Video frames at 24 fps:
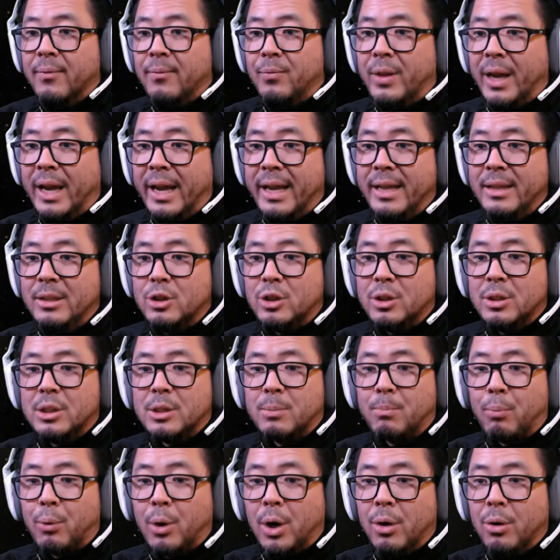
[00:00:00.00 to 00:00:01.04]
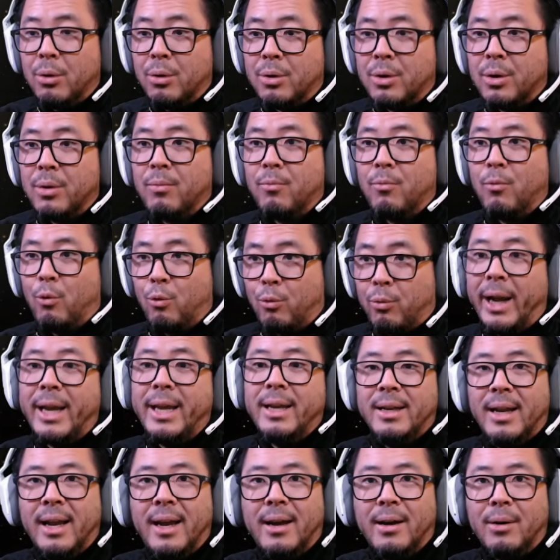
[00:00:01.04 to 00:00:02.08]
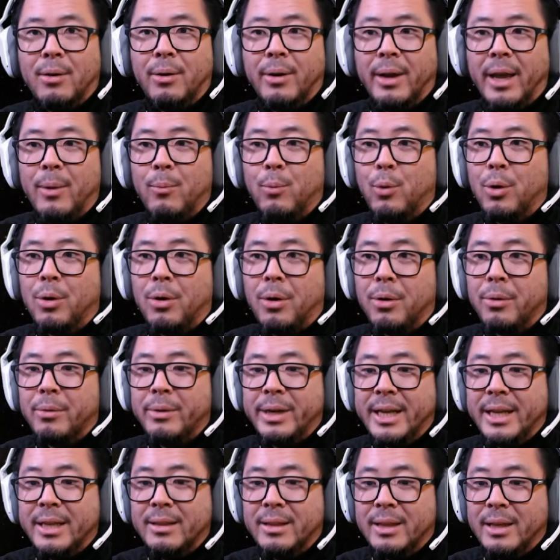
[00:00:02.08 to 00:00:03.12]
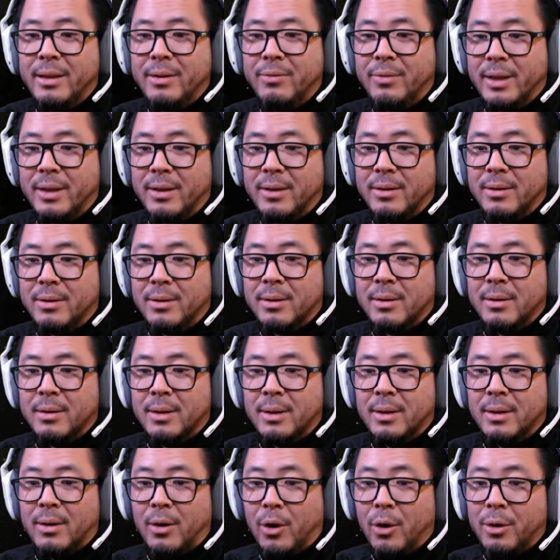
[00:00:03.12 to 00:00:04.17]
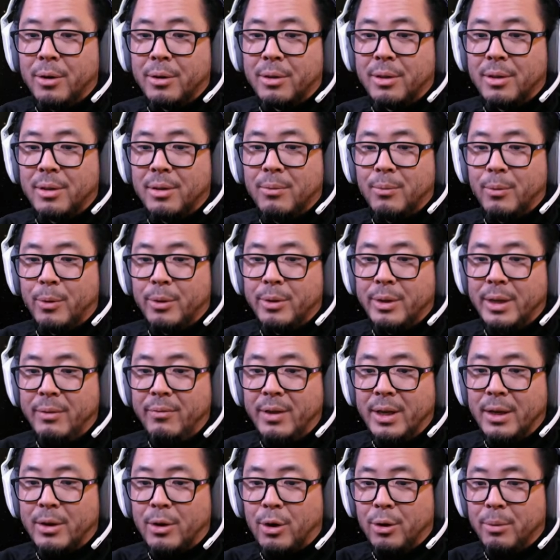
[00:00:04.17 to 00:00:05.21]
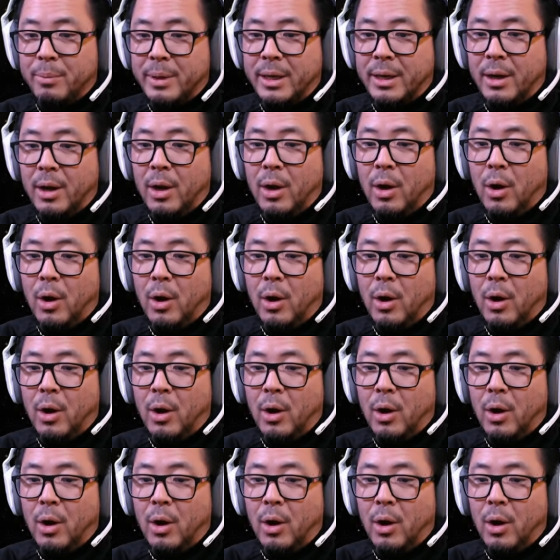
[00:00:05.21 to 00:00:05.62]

the engine's broke right now and we're already leaving Earth. We're leaving Kerbin.